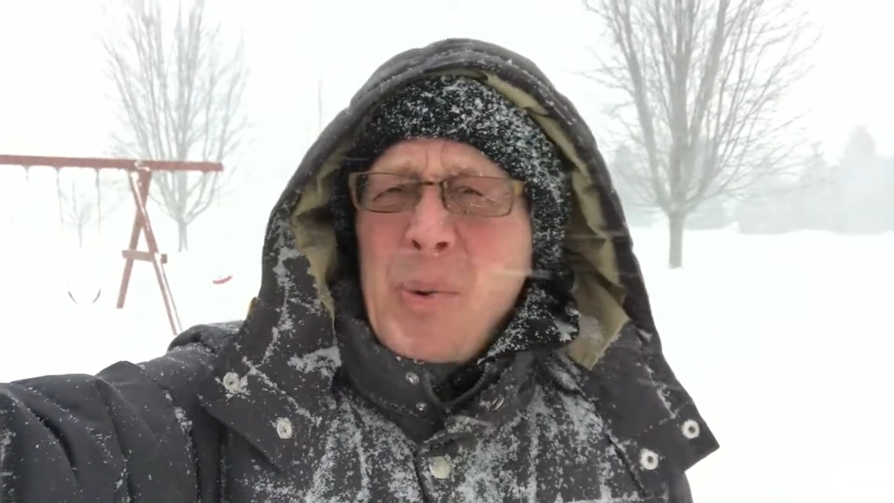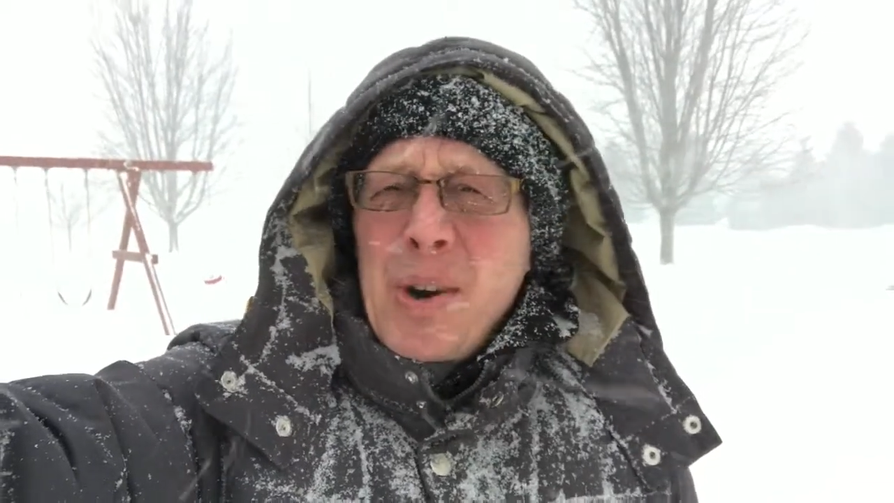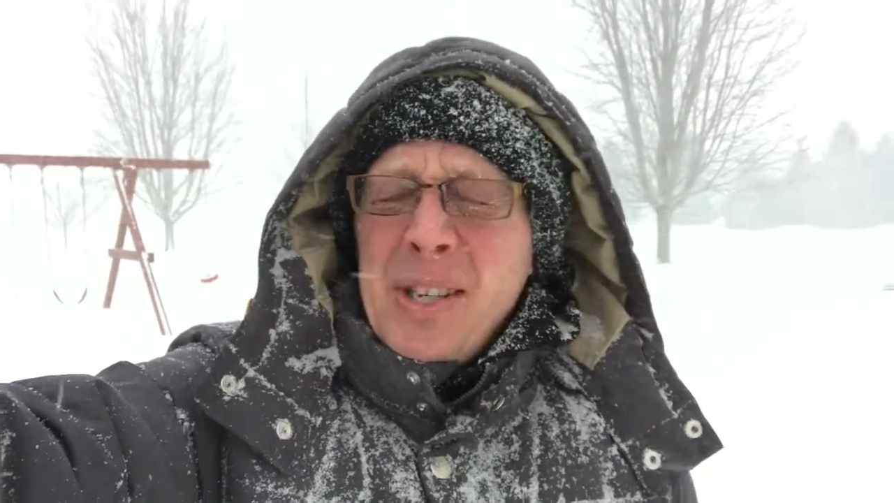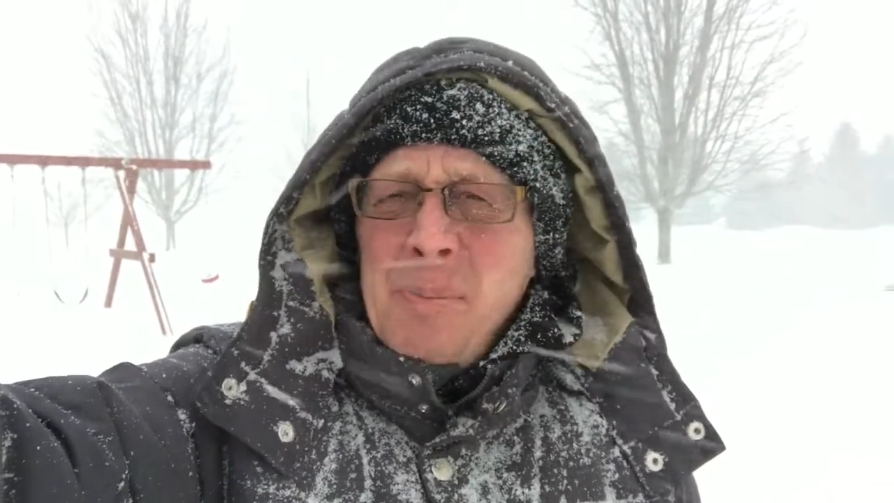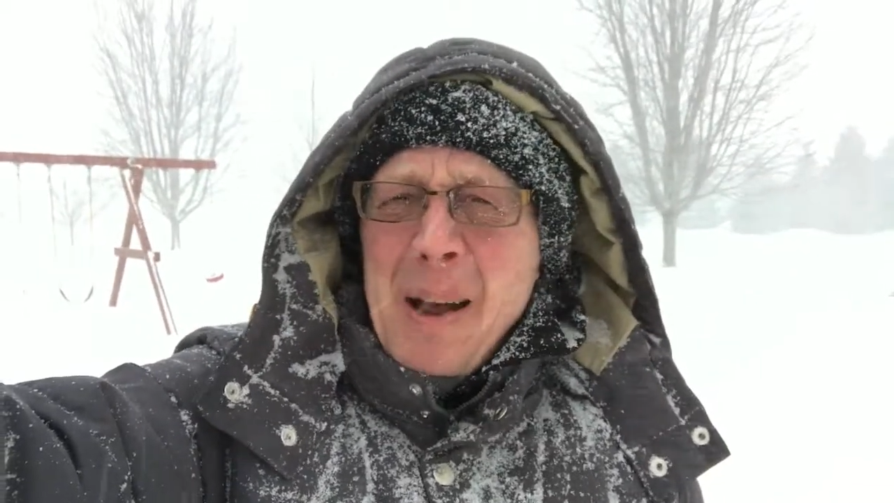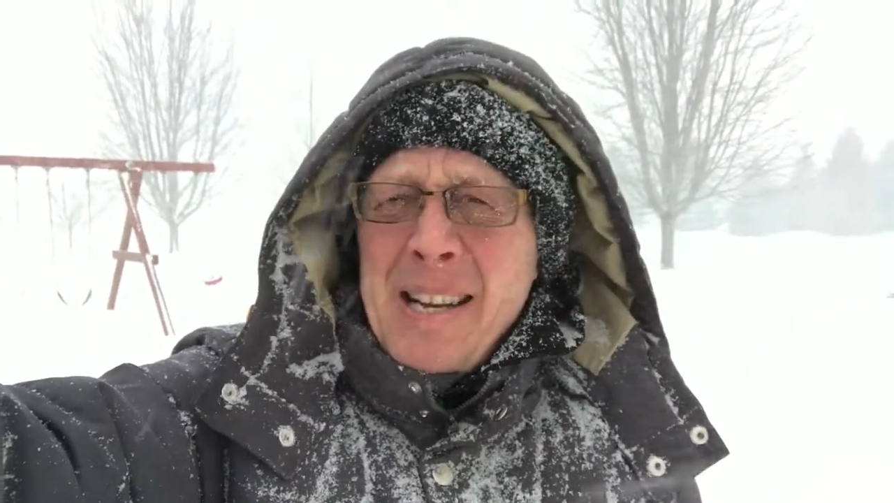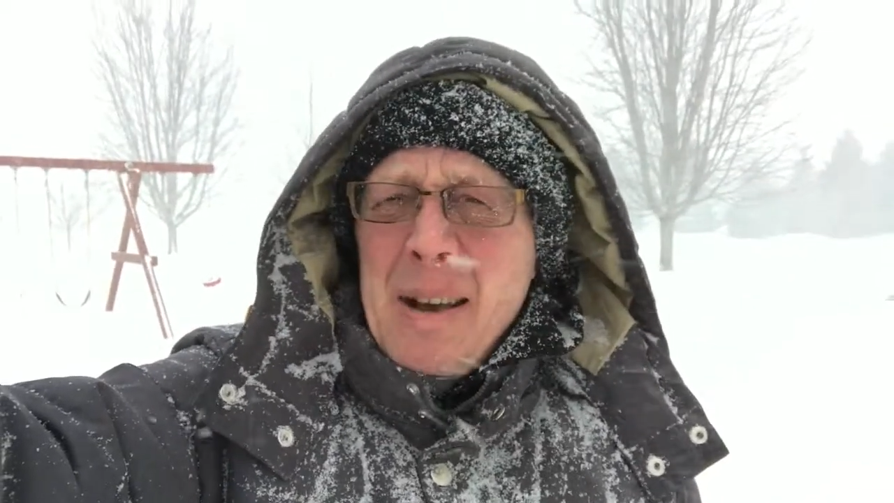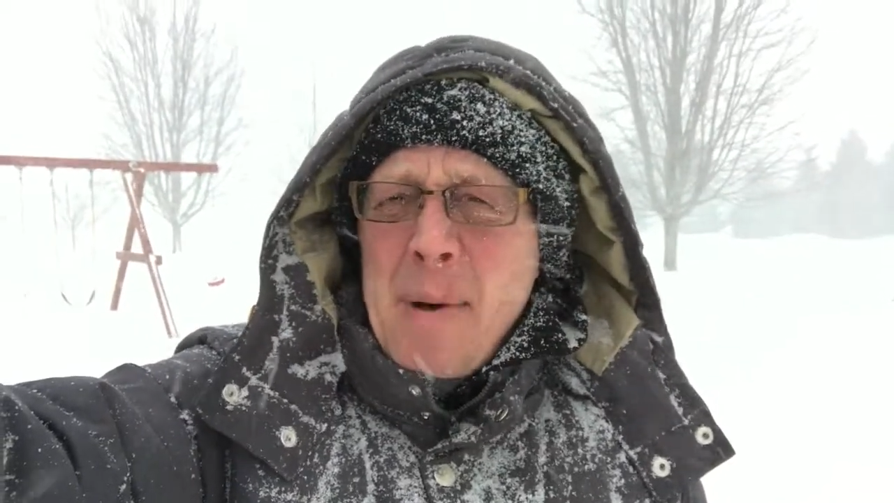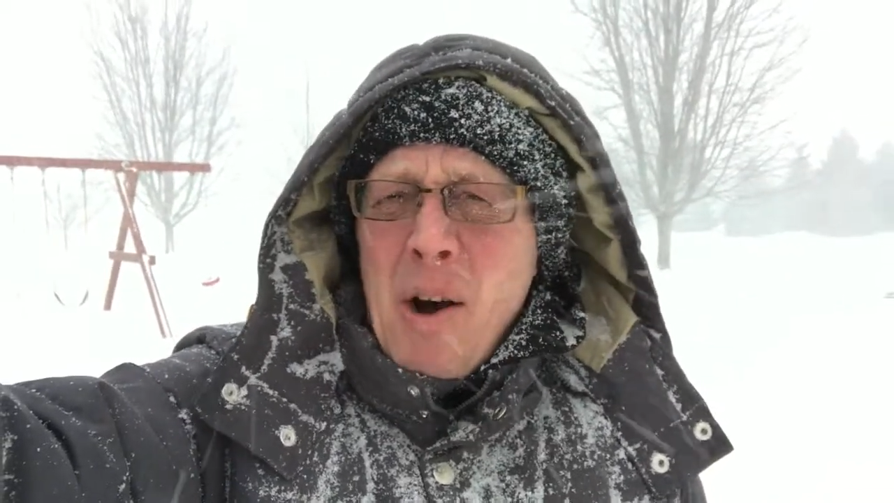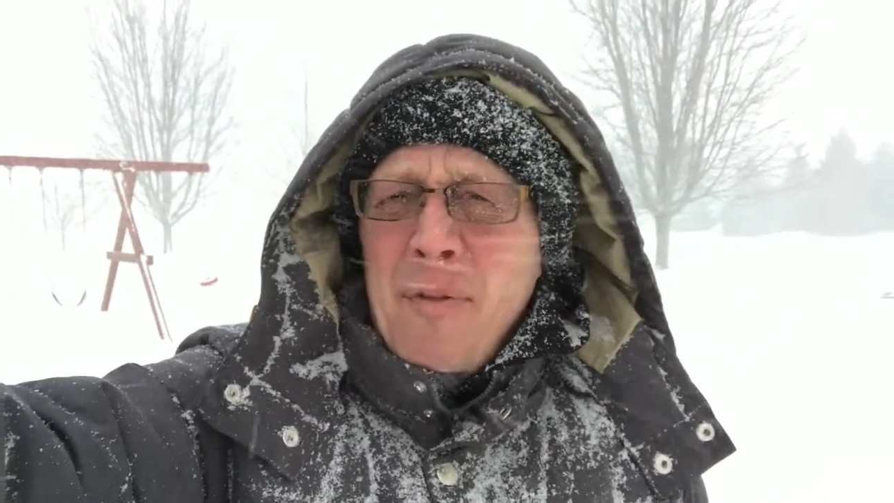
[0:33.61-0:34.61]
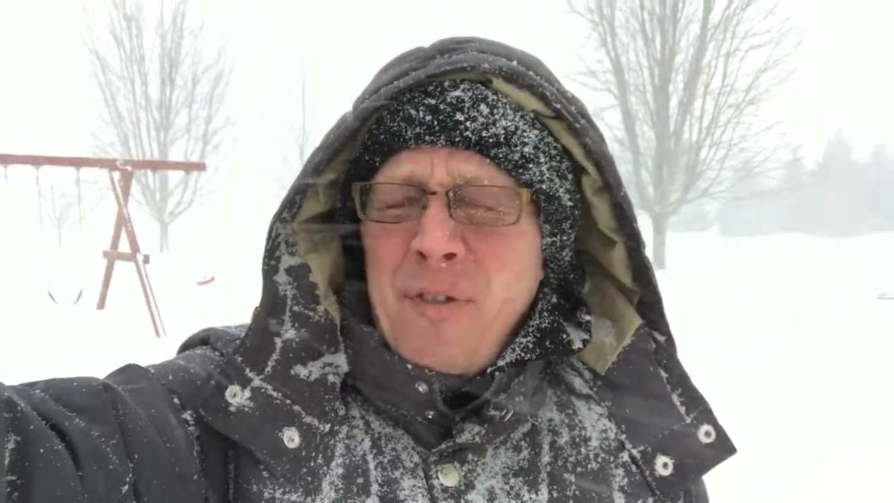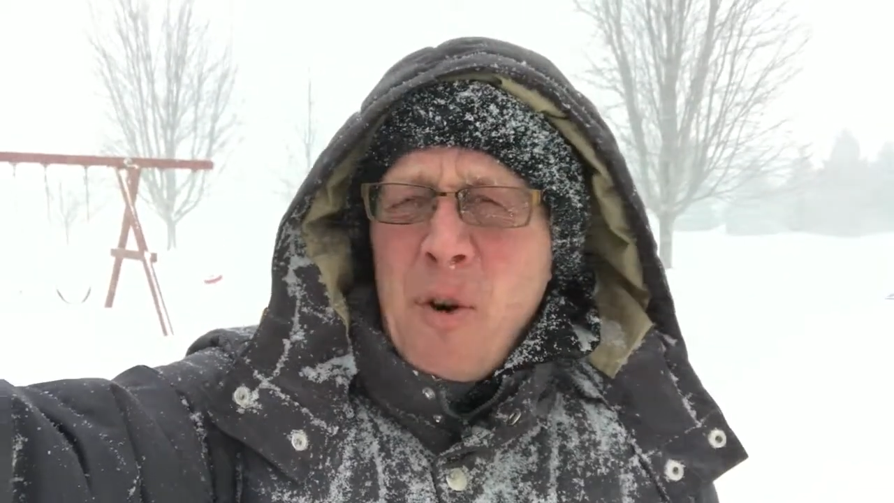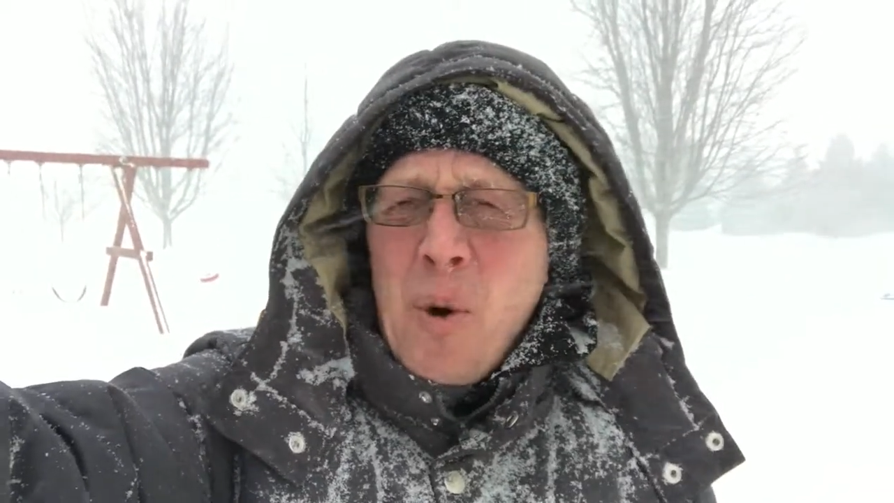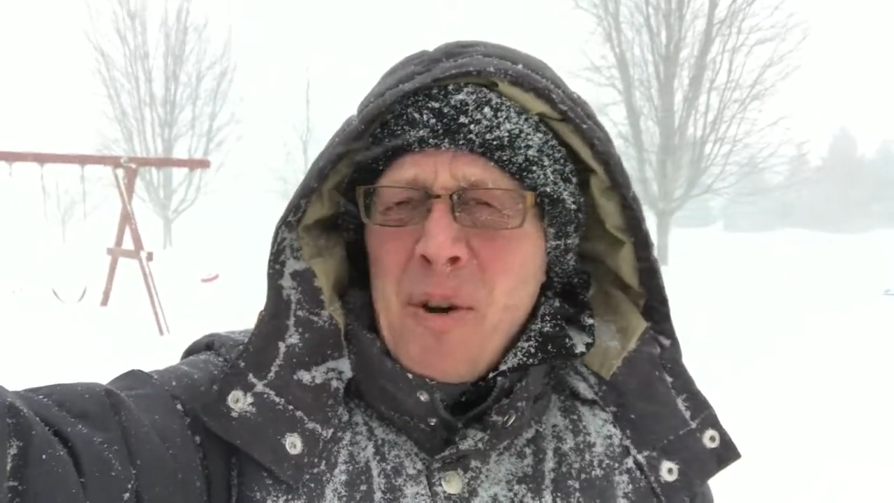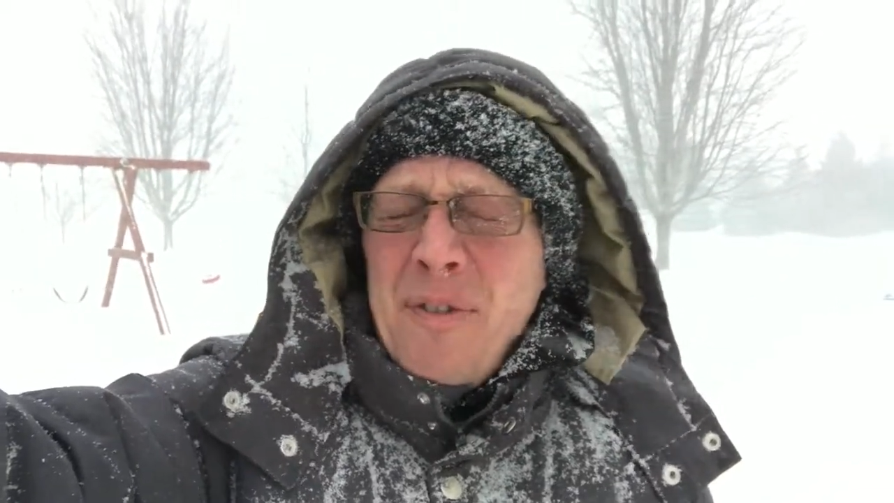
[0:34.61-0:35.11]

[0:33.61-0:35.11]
we're expecting about four